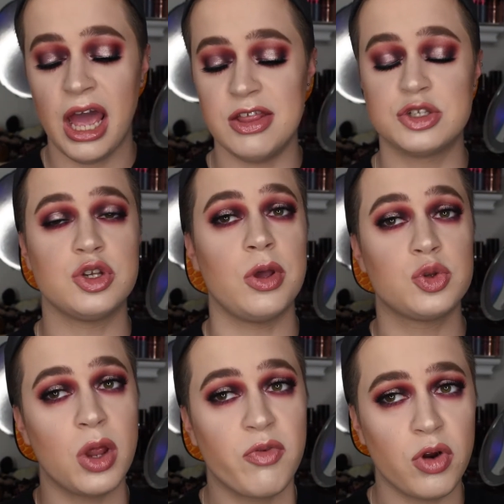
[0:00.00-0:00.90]
And this is only
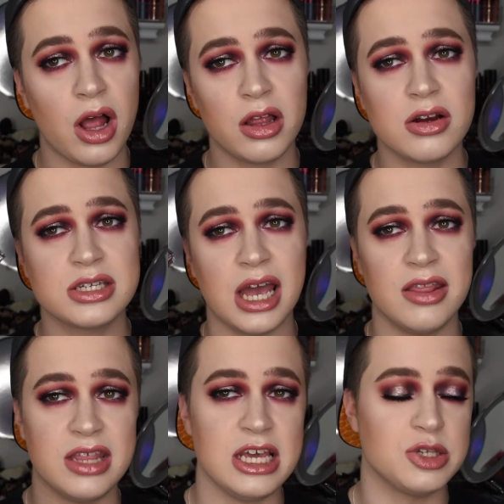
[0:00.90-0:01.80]
$24,
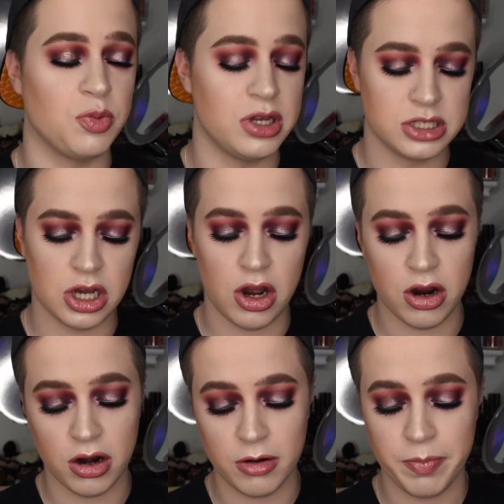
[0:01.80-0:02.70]
and these ones
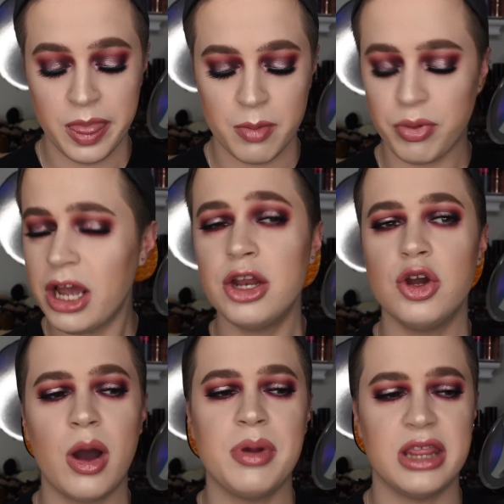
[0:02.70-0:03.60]
are brand
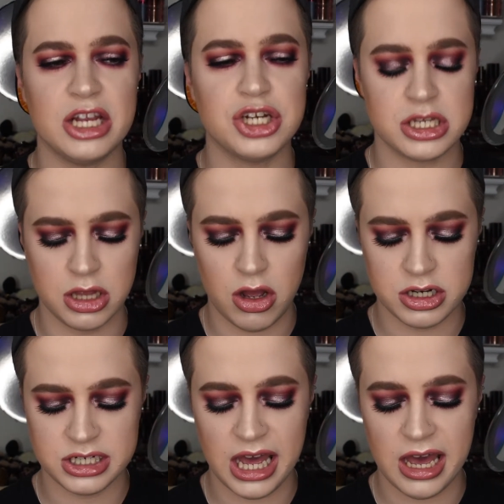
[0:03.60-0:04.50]
new. I mean, they just
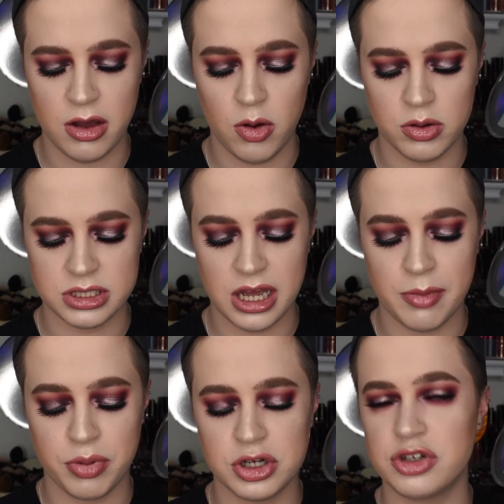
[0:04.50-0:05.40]
launched at Ulta.
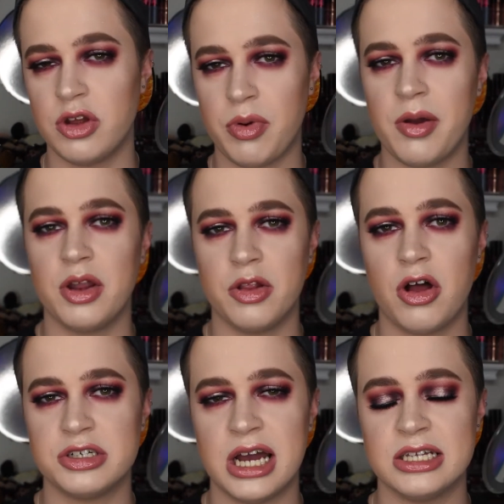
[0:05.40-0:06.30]
I'm pretty sure they're probably going to
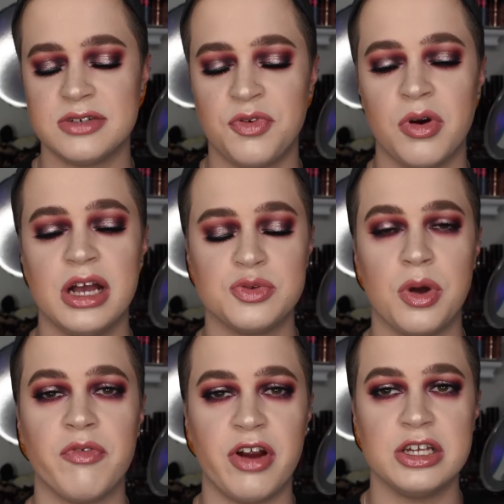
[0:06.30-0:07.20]
launch at Sephora as
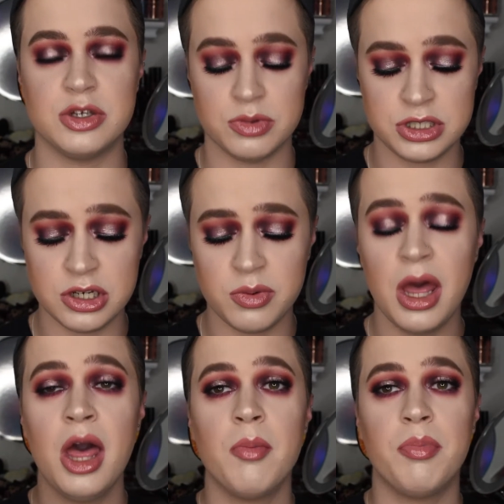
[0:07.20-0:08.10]
well very soon too,
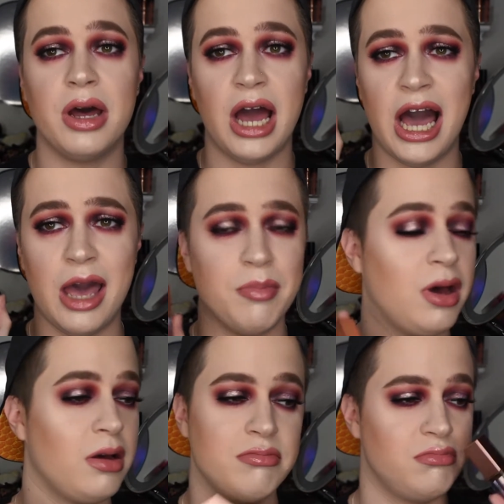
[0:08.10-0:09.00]
but I'm
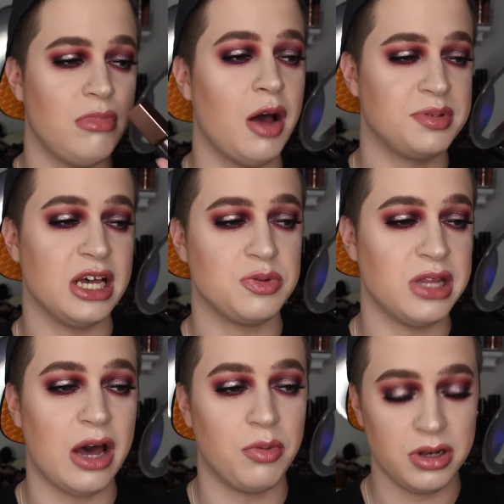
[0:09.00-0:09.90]
obsessed with
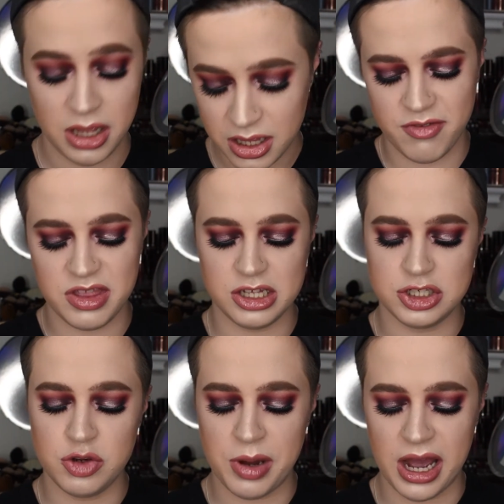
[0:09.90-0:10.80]
that one. I have the
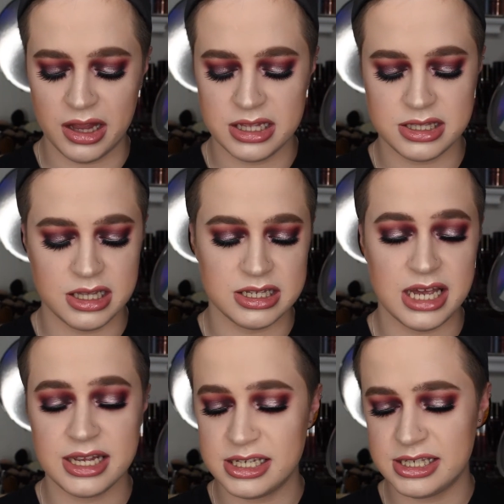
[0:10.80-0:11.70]
two palettes, the
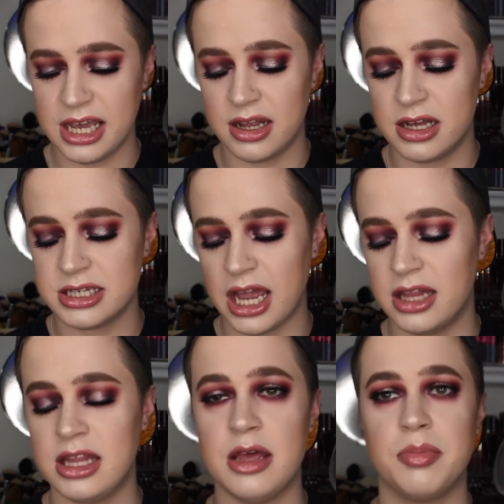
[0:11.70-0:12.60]
Sassy Siennas
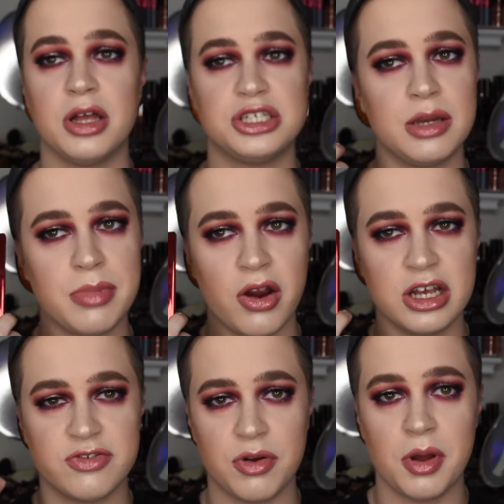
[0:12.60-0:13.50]
and the Blushing
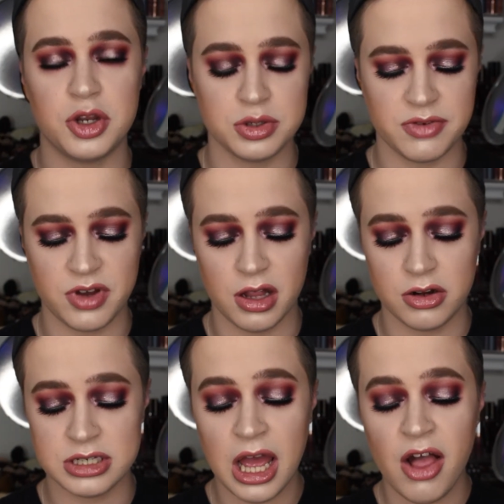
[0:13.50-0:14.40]
Berries from A Dose of
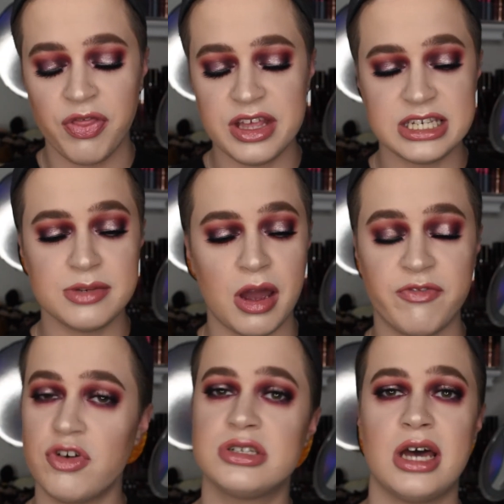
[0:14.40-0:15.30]
Colors. This is my
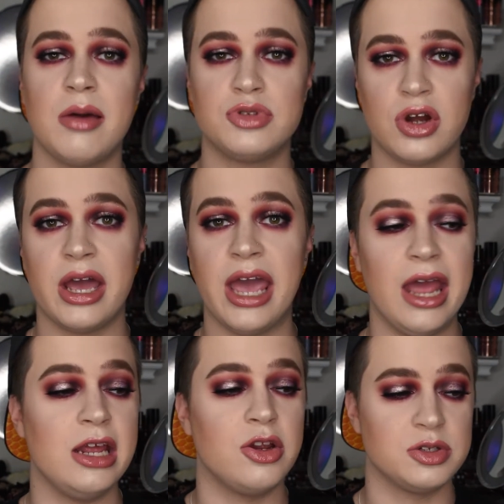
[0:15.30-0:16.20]
first time trying
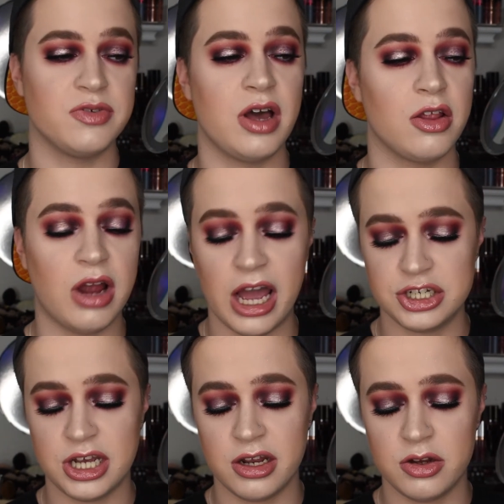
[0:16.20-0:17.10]
any Dose of Color
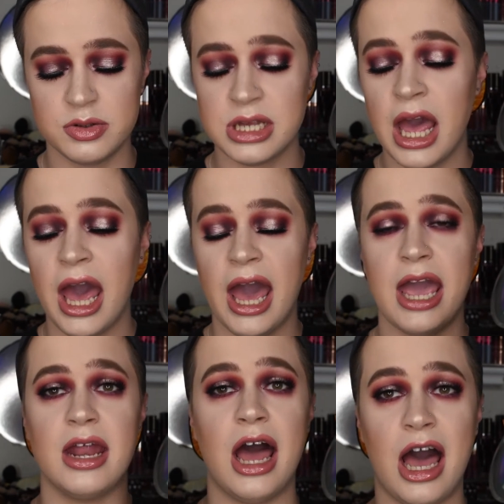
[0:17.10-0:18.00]
eyeshadows,
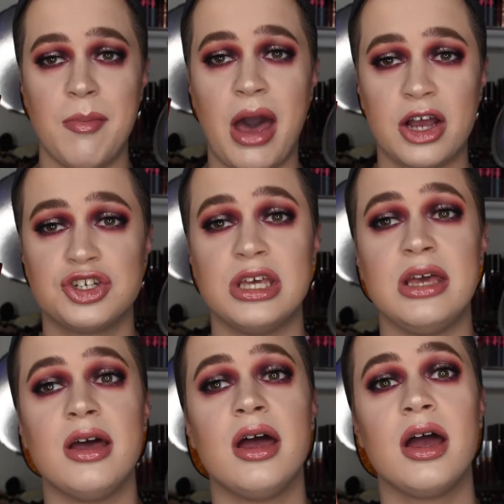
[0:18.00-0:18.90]
and I'm
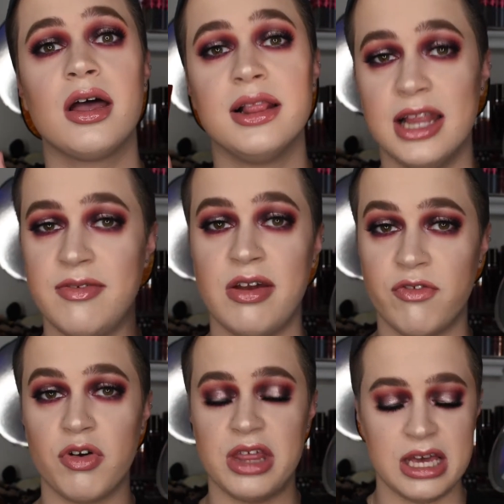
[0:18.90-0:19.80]
actually living
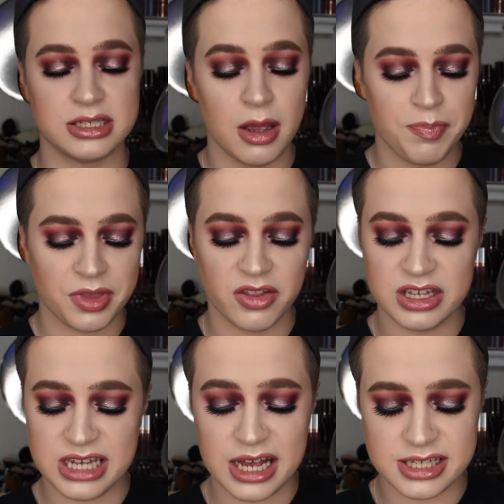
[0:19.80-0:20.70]
for these.
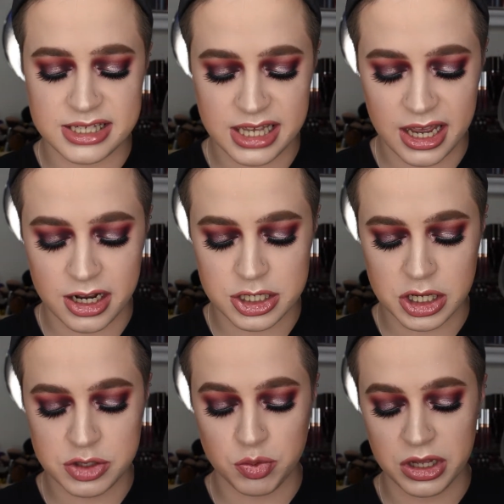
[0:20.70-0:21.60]
The Sassy Siennas
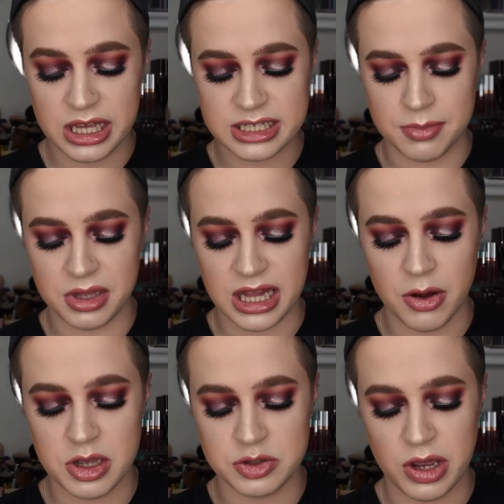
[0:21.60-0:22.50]
is really something
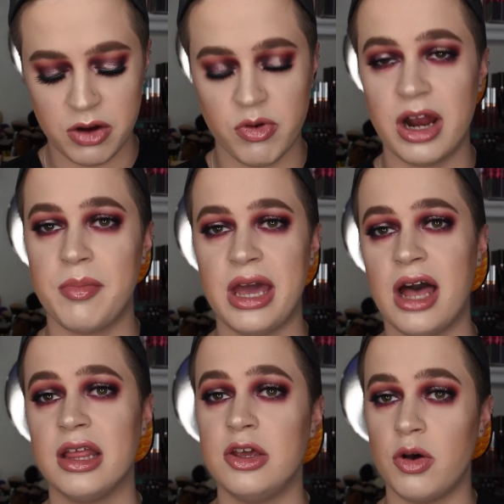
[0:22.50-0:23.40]
that is like right up my alley.